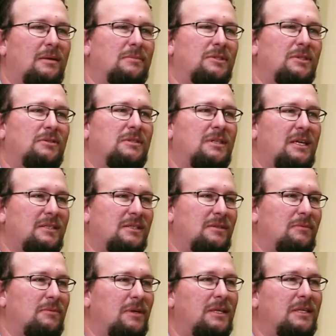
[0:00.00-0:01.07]
So
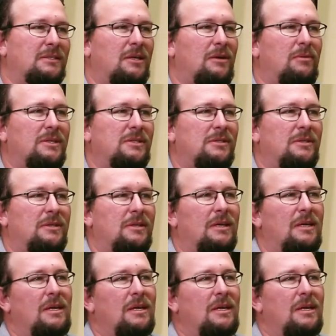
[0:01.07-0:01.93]
Section 1 is always your